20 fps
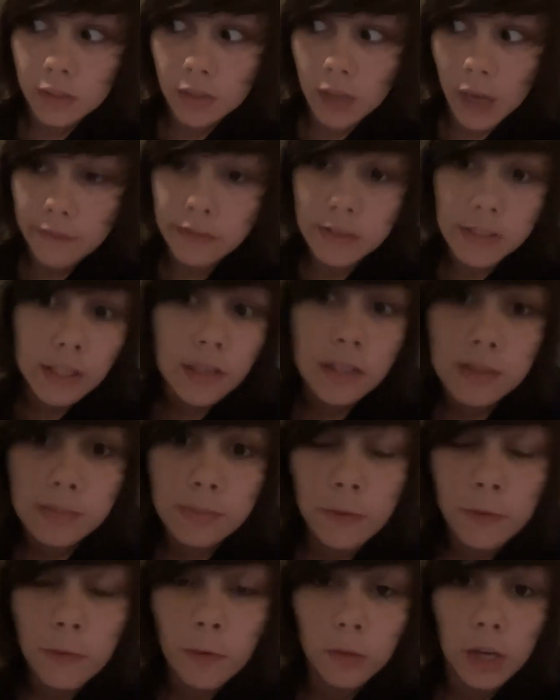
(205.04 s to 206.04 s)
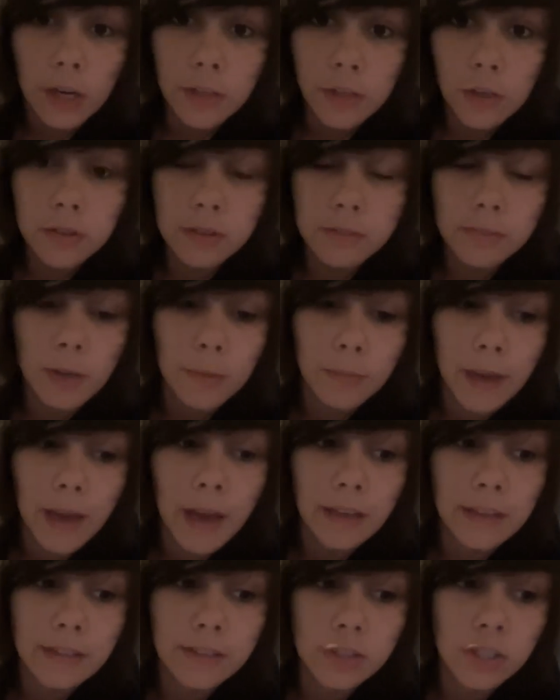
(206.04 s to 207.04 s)
I've said this before, I don't smell
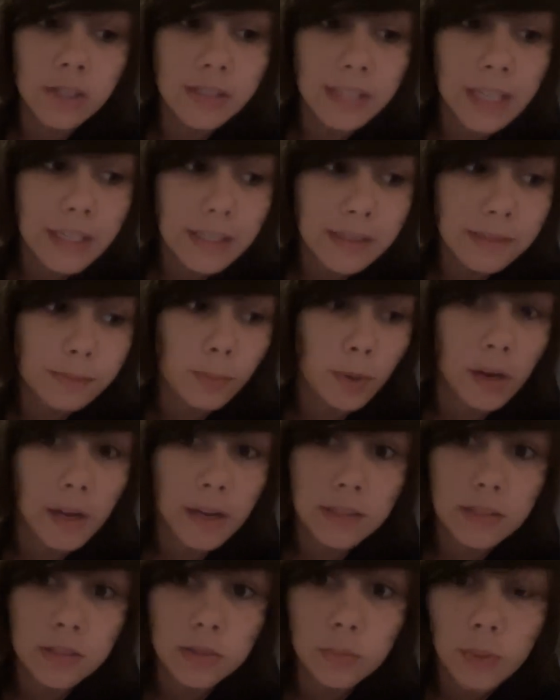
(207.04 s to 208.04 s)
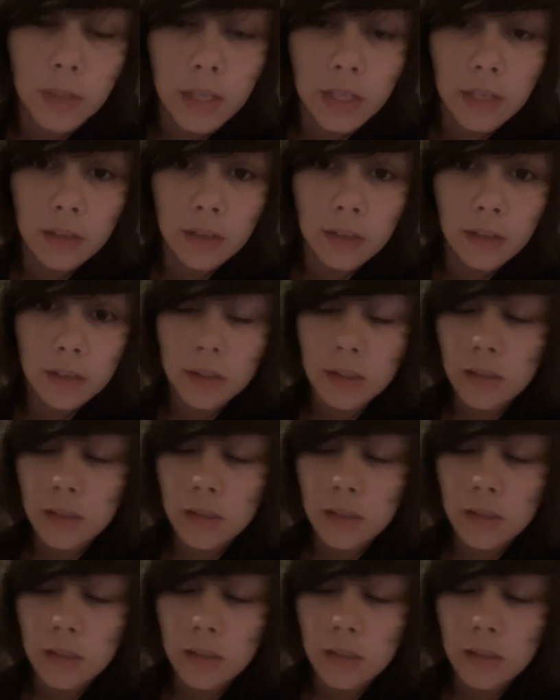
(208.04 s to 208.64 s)
bad, it's just hairspray, I swear.